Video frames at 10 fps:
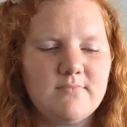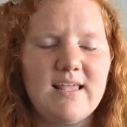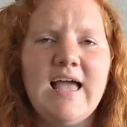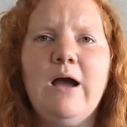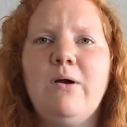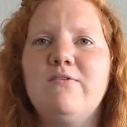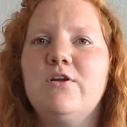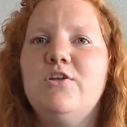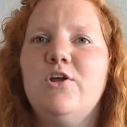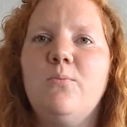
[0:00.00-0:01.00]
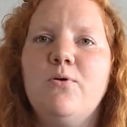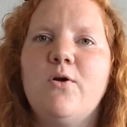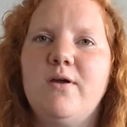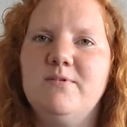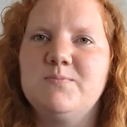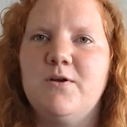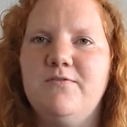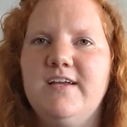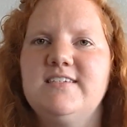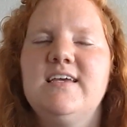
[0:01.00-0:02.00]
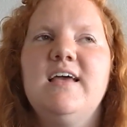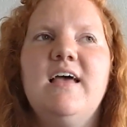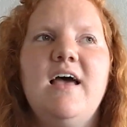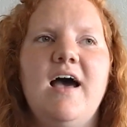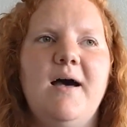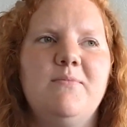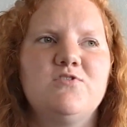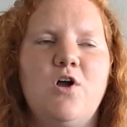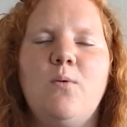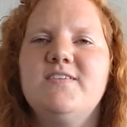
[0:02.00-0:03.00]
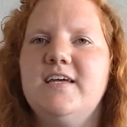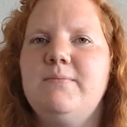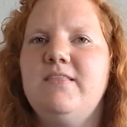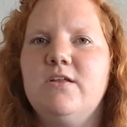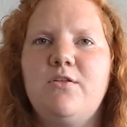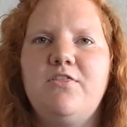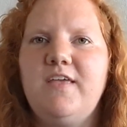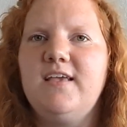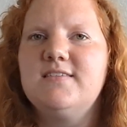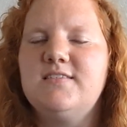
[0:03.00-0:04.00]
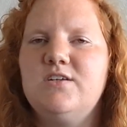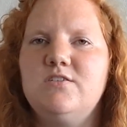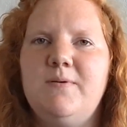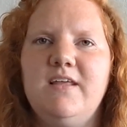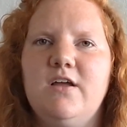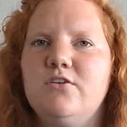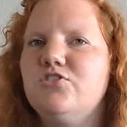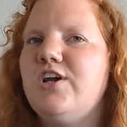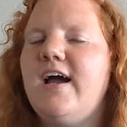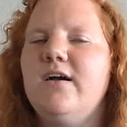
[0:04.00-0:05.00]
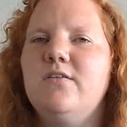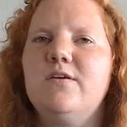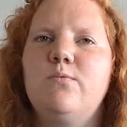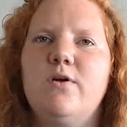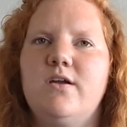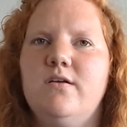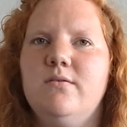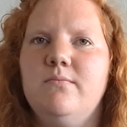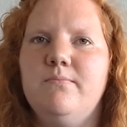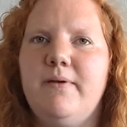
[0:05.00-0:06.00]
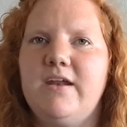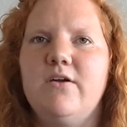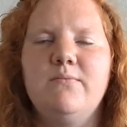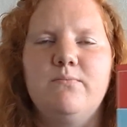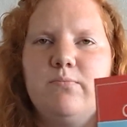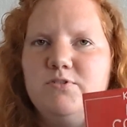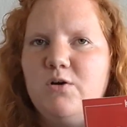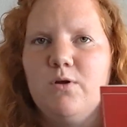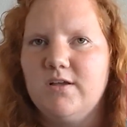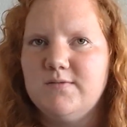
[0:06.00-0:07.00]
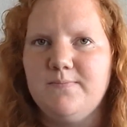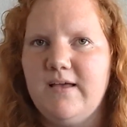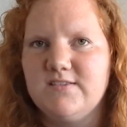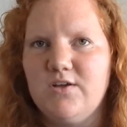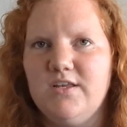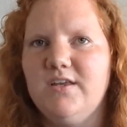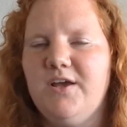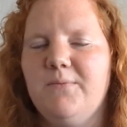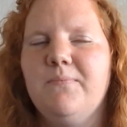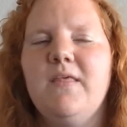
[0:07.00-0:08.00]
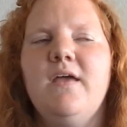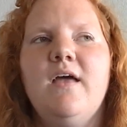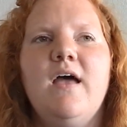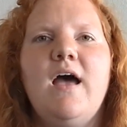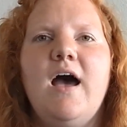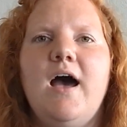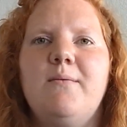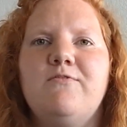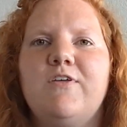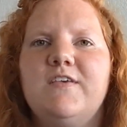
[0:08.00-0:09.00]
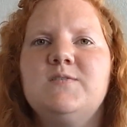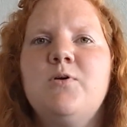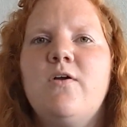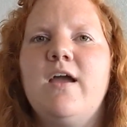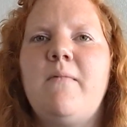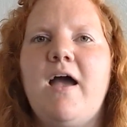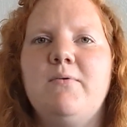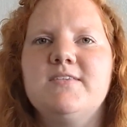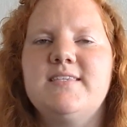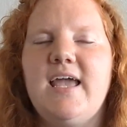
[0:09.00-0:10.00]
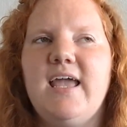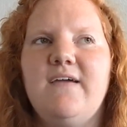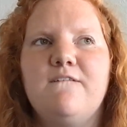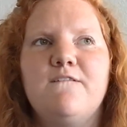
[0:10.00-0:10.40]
However, no program is perfect. There's always going to be little things, depending on your child, that work better and don't work as good, For this program, I will say